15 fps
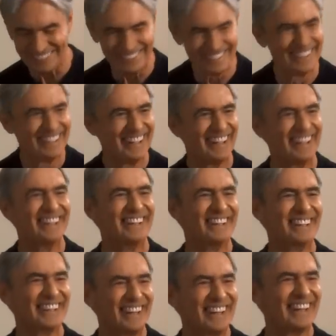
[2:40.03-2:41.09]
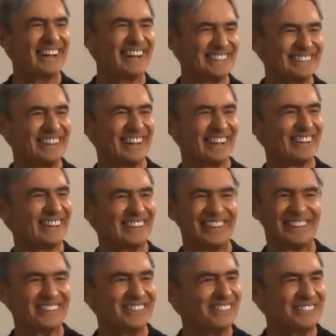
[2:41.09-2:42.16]
And after that, with stand-up, you just
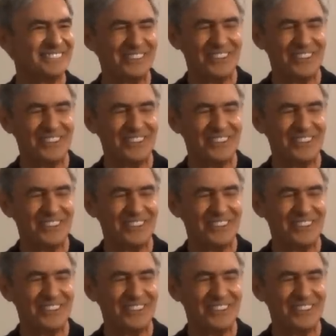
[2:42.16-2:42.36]
can't do it.